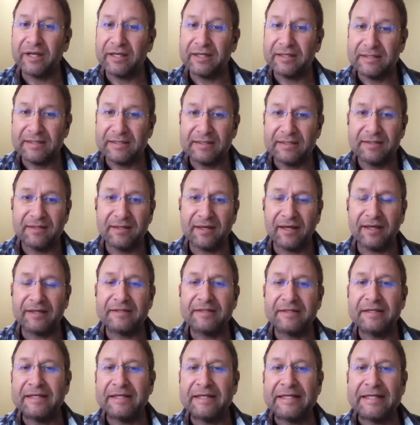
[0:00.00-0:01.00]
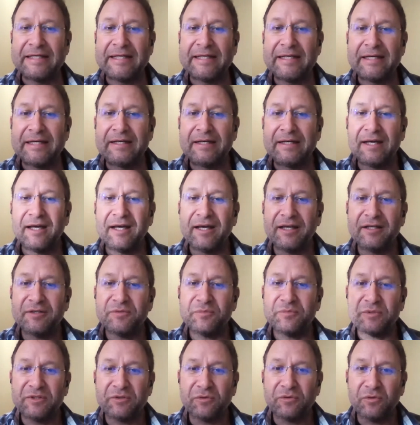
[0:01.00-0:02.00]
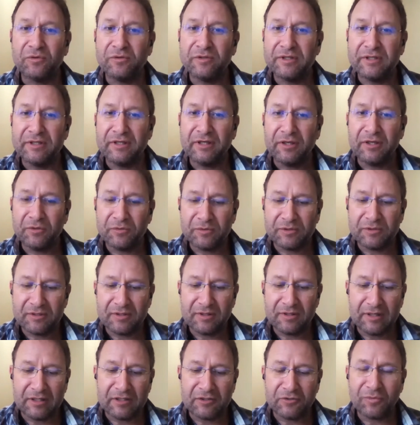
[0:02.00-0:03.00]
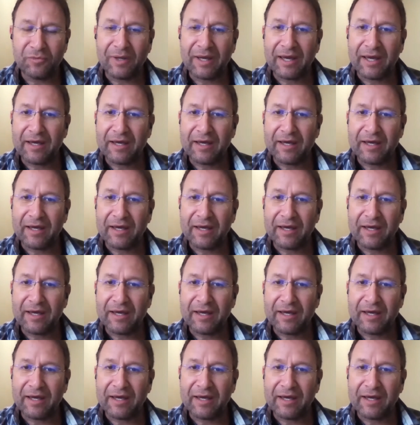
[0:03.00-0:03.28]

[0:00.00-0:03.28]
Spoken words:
political correct to be like it. We already did